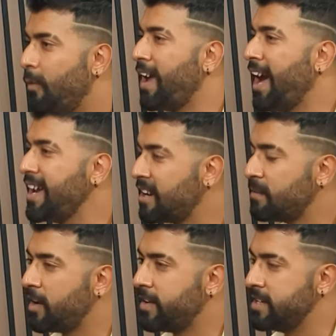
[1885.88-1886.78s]
What I care
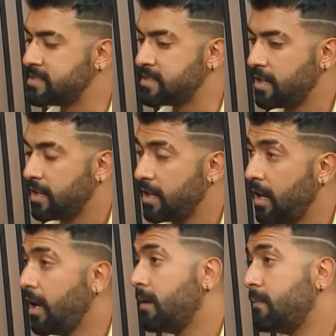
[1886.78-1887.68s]
about is
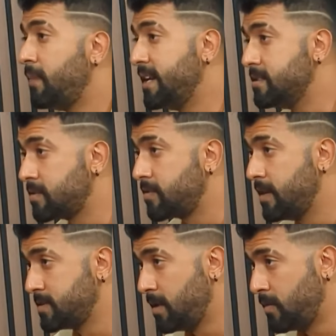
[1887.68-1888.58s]
my
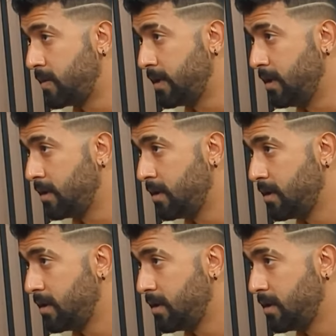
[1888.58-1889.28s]
Instagram's not working